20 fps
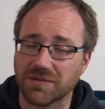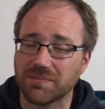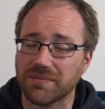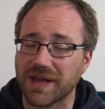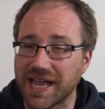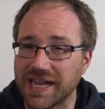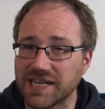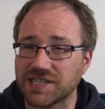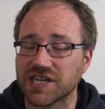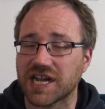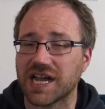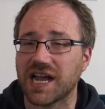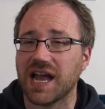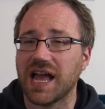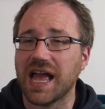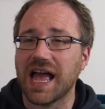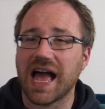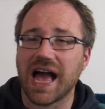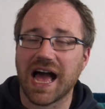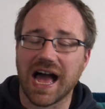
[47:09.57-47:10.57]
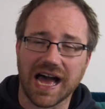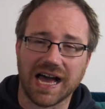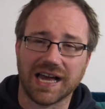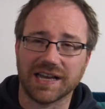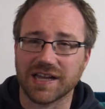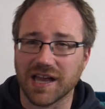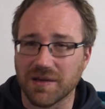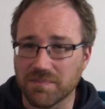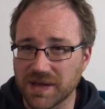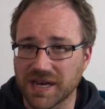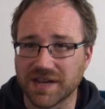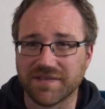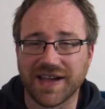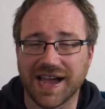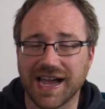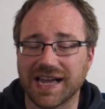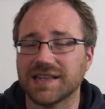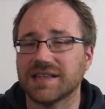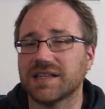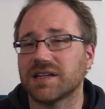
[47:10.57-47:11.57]
Major had a bit of
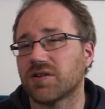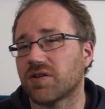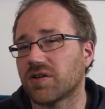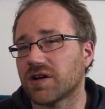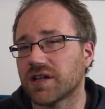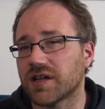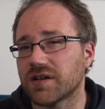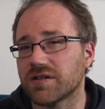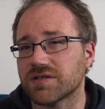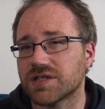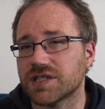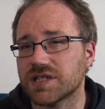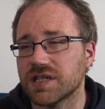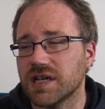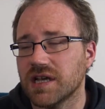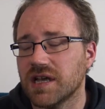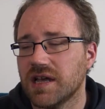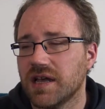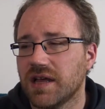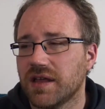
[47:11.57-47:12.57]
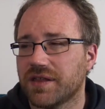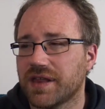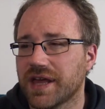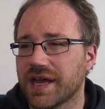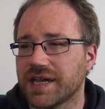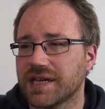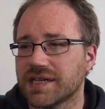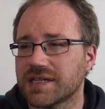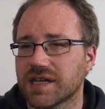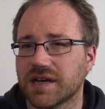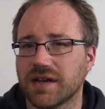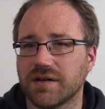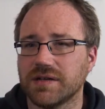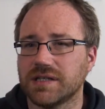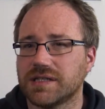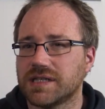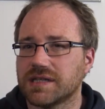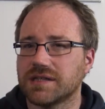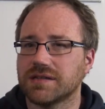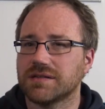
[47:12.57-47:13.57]
a hand in all of those things. I know he
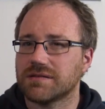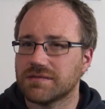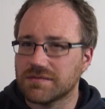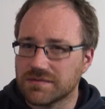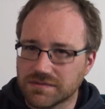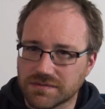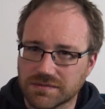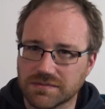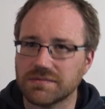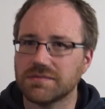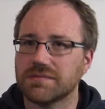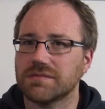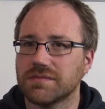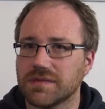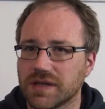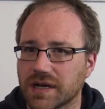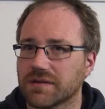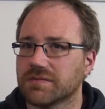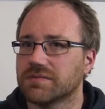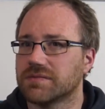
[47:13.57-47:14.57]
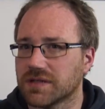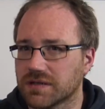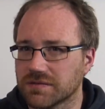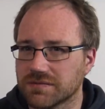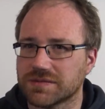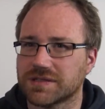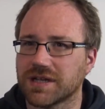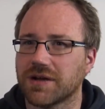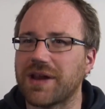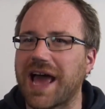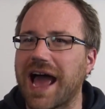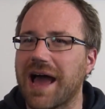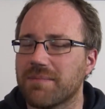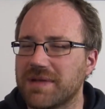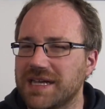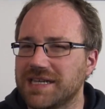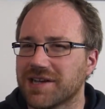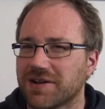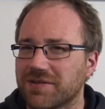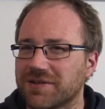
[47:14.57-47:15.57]
didn't, don't at
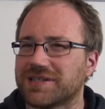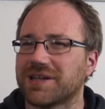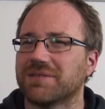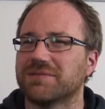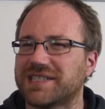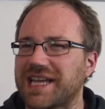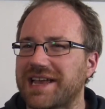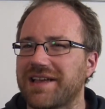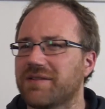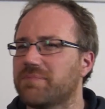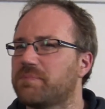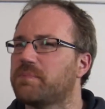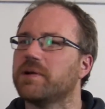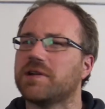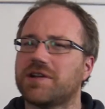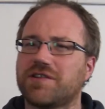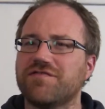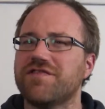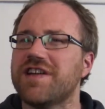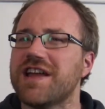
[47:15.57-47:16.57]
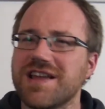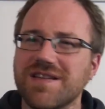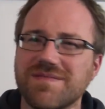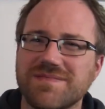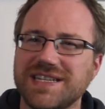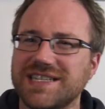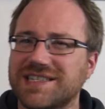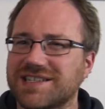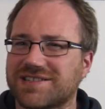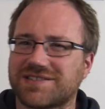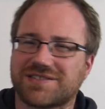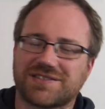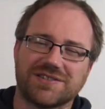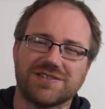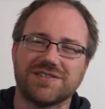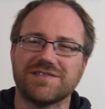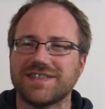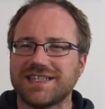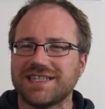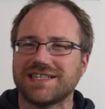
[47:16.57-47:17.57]
me, don't say, but Graham, he's a
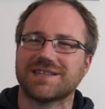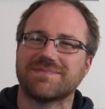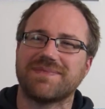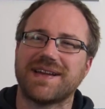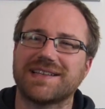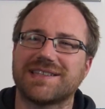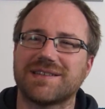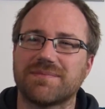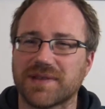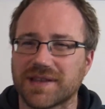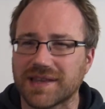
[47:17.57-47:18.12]
Tory, he's a bastard.